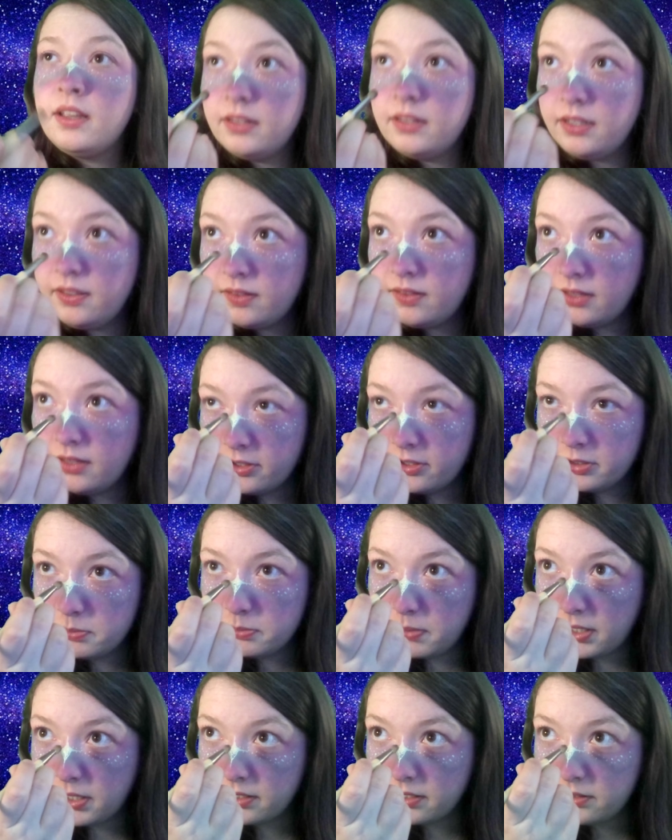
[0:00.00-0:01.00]
These larger
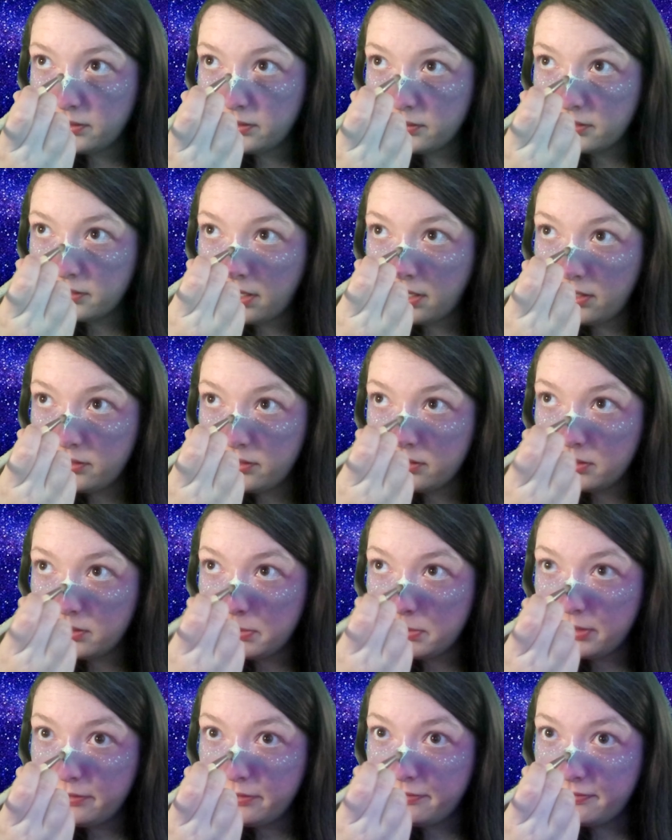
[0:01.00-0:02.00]
particles also
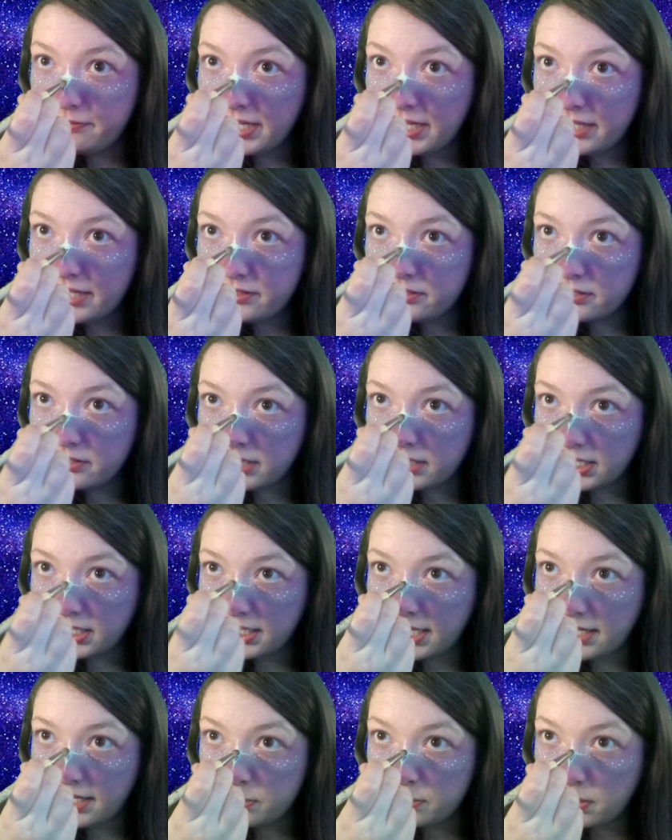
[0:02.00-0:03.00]
move faster than
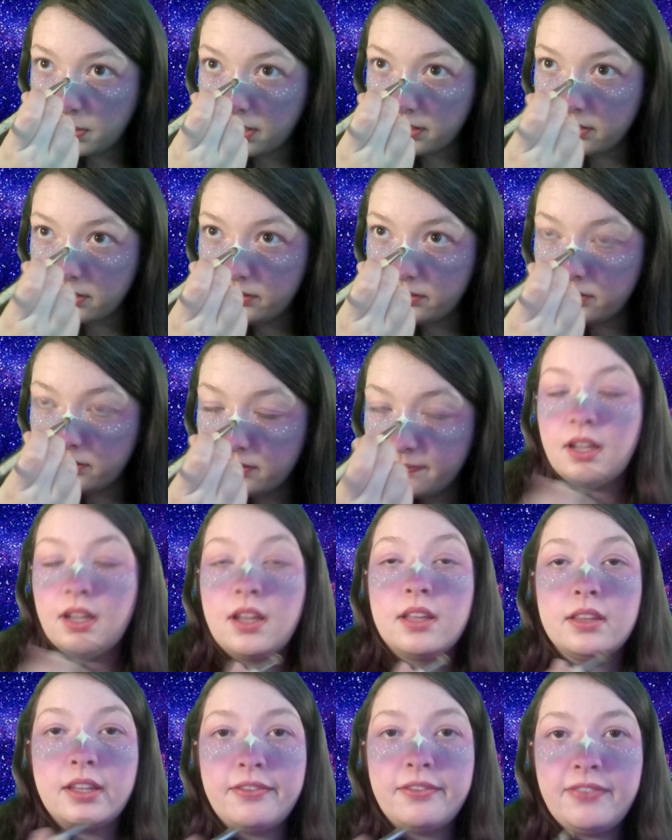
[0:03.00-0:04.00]
gas particles.
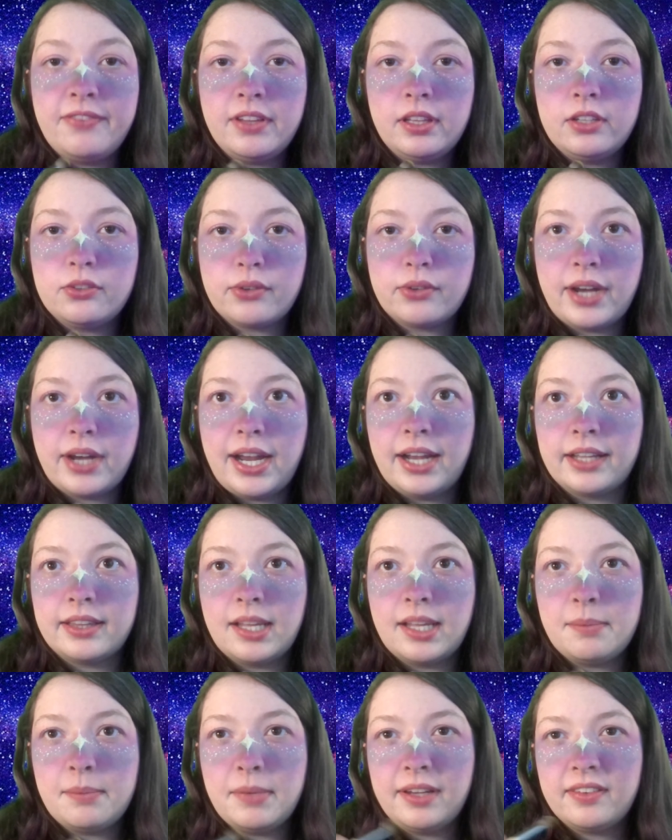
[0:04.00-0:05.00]
They feel a drag
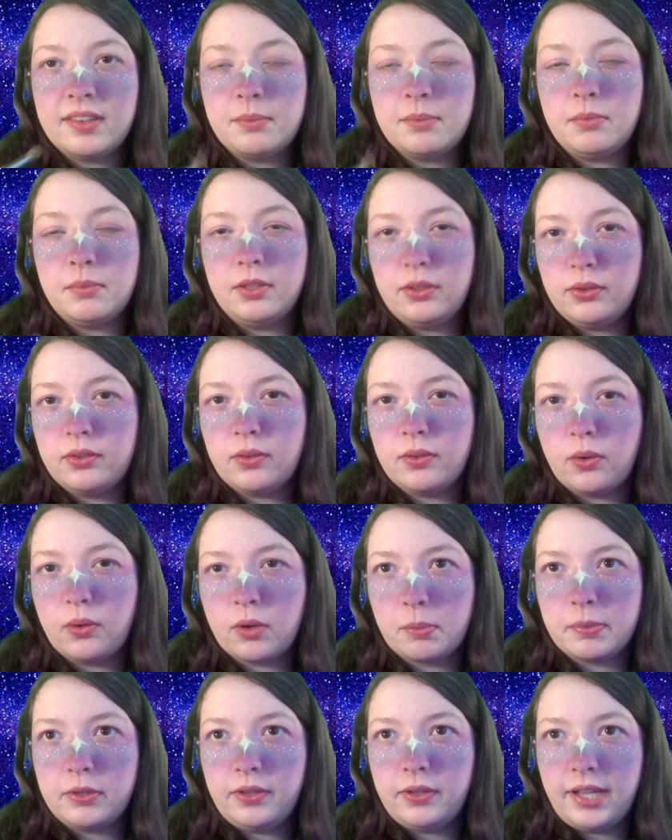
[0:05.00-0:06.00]
that makes them lose
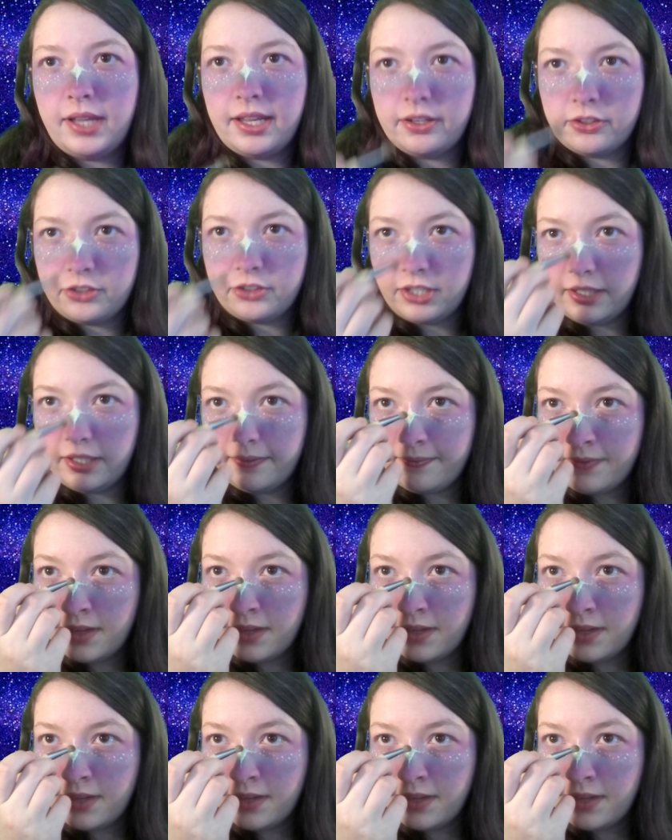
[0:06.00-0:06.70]
orbital energy.